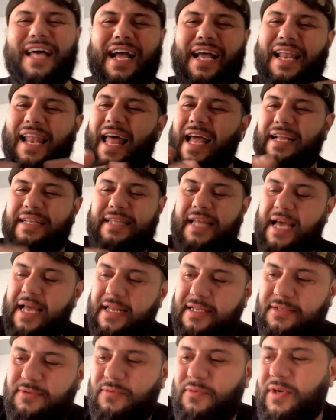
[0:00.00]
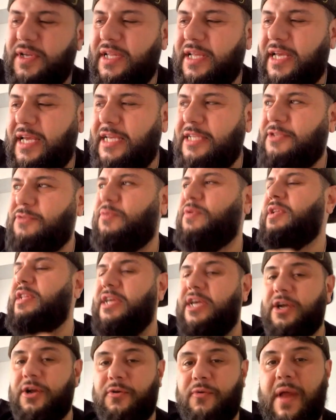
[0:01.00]
not right, like right, that. Right. It's really, it's
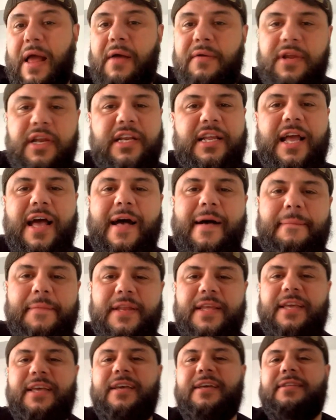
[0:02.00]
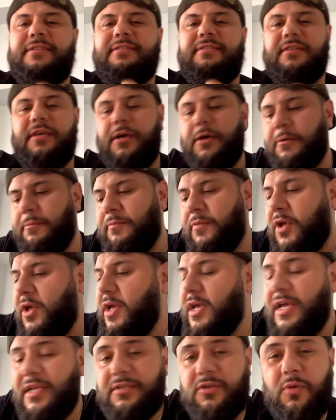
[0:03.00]
really a grounded comedy. It's um,
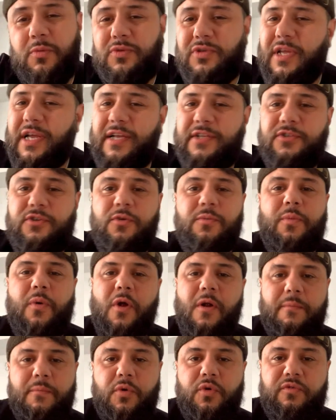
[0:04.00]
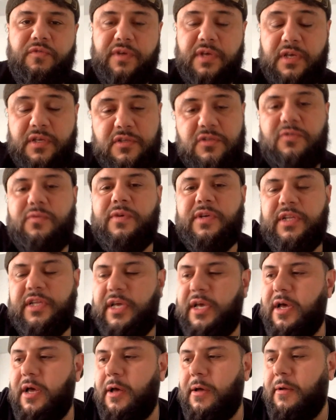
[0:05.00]
it's almost like a two-part movie. It's
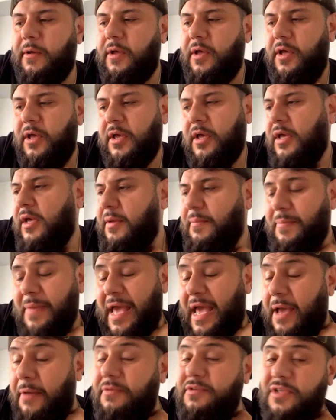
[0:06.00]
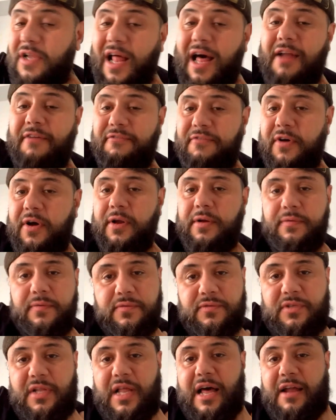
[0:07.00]
really uh. Man, it was a lot of fun. It
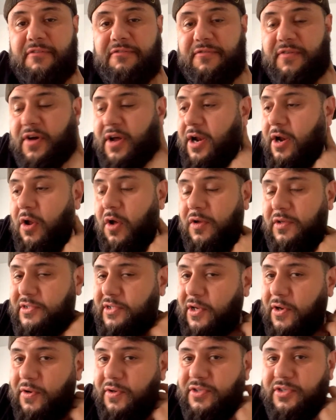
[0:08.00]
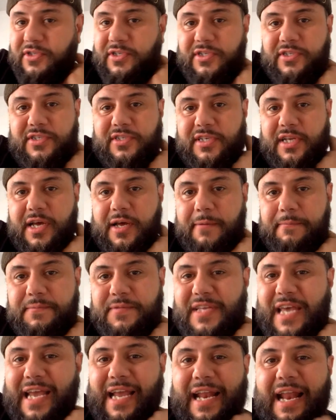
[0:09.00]
was a lot of fun, and also it's just uh,
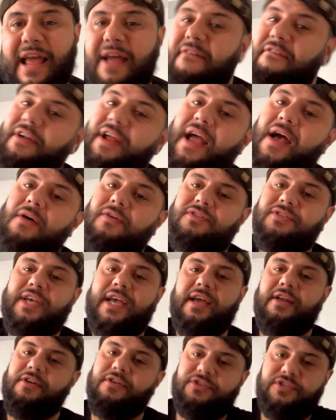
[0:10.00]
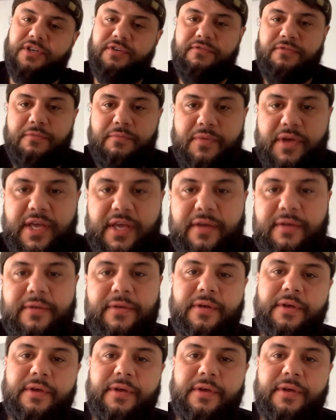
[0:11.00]
taking every ounce of energy from me.